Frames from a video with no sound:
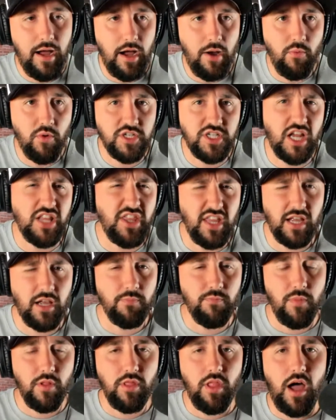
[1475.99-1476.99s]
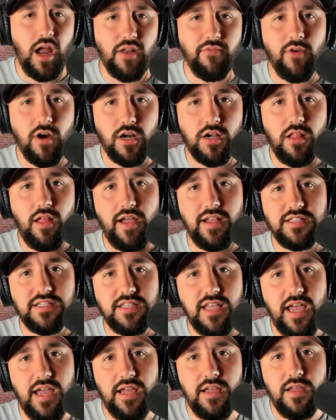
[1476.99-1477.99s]
which I think a lot of our clients
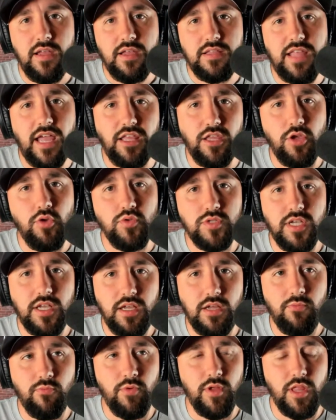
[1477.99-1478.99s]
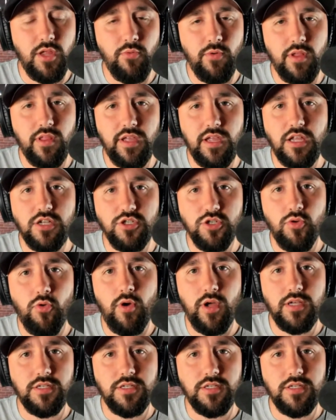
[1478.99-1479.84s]
that use it really, really enjoy.